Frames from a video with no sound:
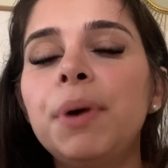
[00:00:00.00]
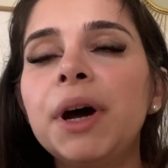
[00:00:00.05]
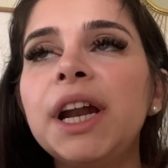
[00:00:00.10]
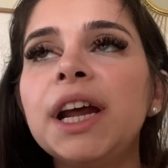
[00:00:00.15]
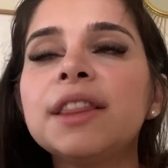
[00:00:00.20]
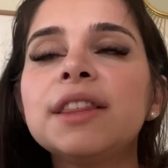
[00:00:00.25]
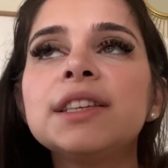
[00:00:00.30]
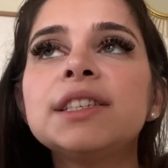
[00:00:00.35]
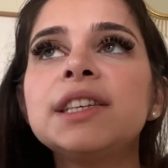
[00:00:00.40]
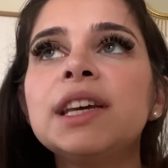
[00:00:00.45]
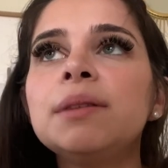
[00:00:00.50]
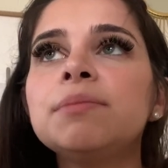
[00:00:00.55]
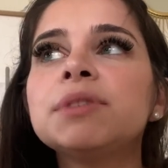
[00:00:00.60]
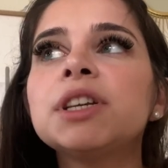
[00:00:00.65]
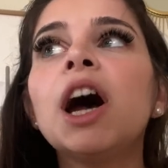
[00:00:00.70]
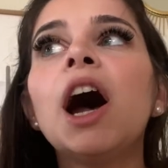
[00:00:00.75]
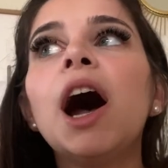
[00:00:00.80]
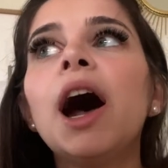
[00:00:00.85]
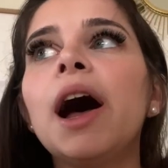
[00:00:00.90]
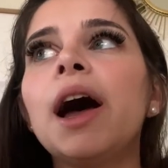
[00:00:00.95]
at the same
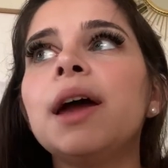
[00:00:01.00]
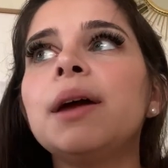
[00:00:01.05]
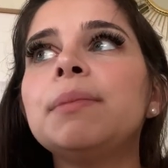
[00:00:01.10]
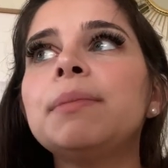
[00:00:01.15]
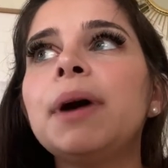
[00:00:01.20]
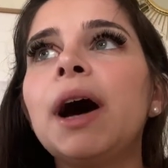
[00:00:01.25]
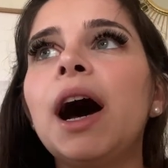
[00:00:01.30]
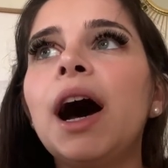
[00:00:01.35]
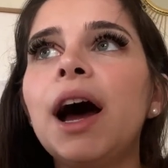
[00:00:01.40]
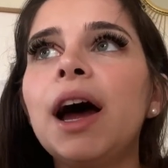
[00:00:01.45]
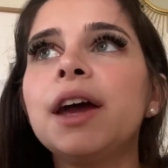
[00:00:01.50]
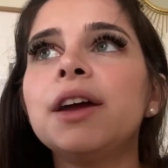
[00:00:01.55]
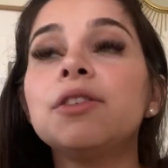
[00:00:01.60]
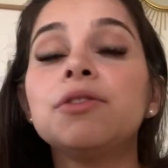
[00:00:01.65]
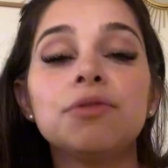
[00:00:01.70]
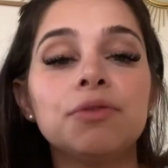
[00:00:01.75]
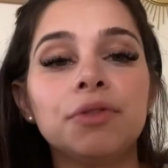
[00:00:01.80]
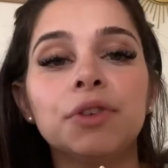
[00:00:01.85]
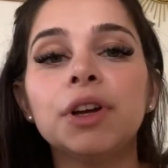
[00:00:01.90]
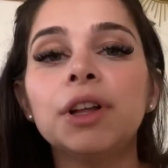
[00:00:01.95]
time, I
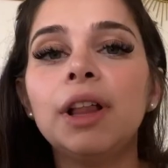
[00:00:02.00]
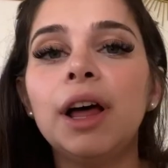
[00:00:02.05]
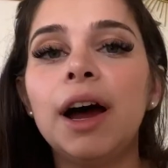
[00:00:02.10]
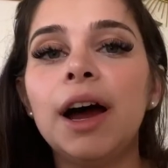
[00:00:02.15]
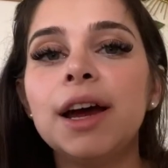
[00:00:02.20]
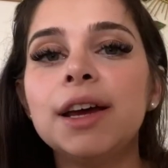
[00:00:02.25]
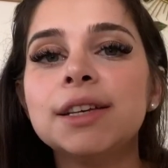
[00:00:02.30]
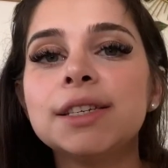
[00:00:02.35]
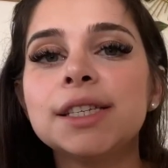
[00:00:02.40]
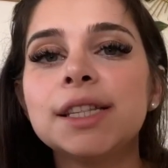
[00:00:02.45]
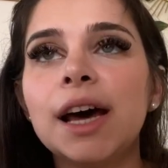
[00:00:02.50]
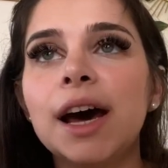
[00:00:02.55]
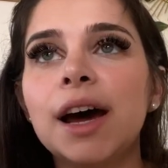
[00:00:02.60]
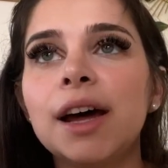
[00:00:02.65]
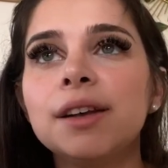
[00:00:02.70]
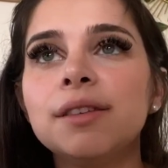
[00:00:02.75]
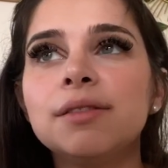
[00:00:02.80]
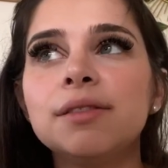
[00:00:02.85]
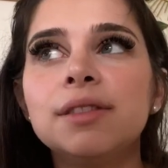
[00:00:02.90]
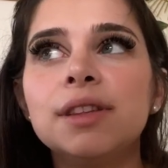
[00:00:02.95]
realized
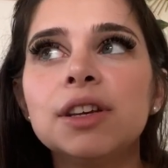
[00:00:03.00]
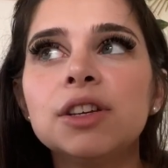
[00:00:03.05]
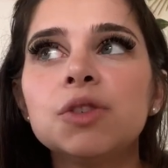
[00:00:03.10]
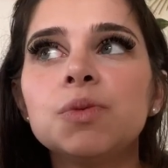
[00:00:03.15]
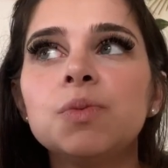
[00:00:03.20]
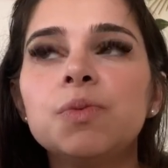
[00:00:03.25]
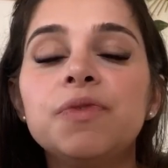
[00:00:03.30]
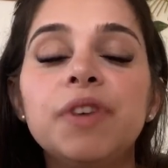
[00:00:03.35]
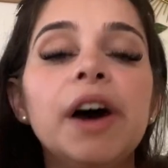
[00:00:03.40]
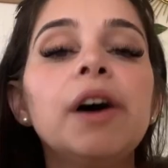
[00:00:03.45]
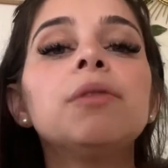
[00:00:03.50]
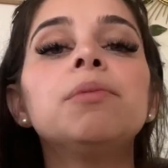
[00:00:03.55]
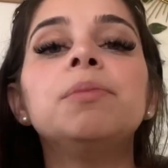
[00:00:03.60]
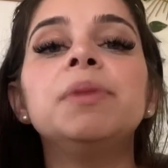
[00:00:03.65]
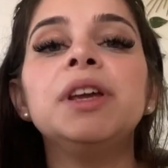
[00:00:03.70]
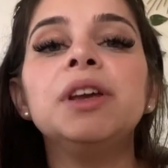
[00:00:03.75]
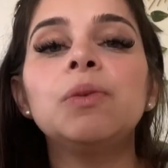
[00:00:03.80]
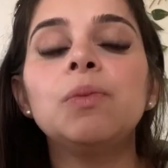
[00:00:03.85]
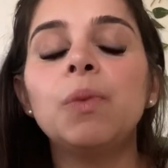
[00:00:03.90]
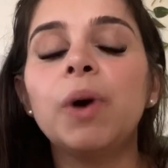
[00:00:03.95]
that this found
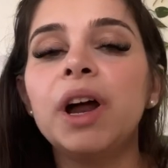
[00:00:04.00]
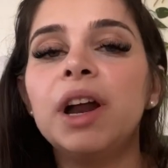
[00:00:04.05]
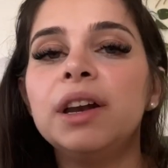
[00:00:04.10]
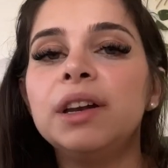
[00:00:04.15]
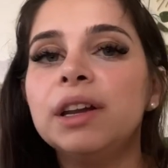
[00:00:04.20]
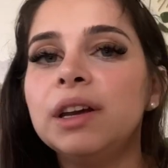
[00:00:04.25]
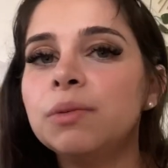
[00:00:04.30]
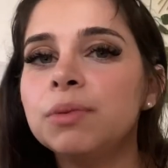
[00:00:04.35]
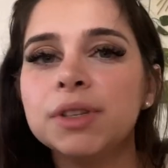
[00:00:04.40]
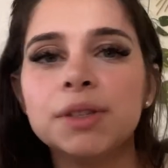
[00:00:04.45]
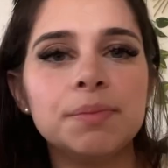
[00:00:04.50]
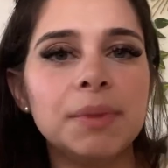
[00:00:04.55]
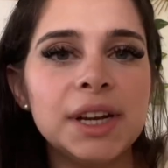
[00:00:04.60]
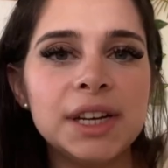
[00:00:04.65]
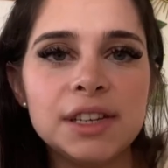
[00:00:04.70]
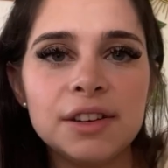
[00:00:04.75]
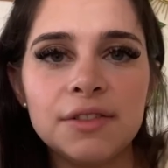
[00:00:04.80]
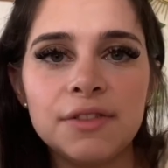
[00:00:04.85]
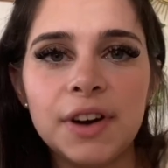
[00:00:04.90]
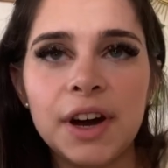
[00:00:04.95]
me when it was
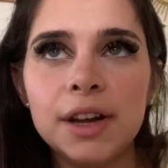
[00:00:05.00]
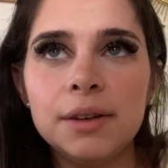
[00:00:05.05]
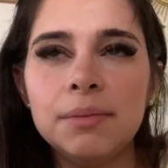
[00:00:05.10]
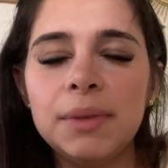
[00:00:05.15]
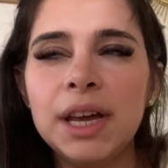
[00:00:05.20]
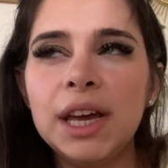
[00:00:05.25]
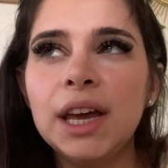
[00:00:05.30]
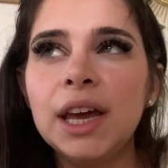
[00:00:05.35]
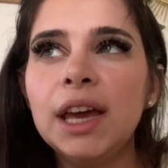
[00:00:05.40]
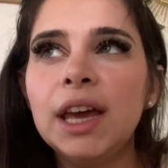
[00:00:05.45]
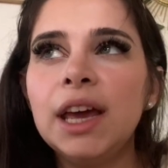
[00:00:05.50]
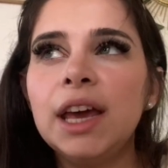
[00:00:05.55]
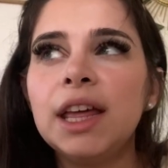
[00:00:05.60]
meant to find me.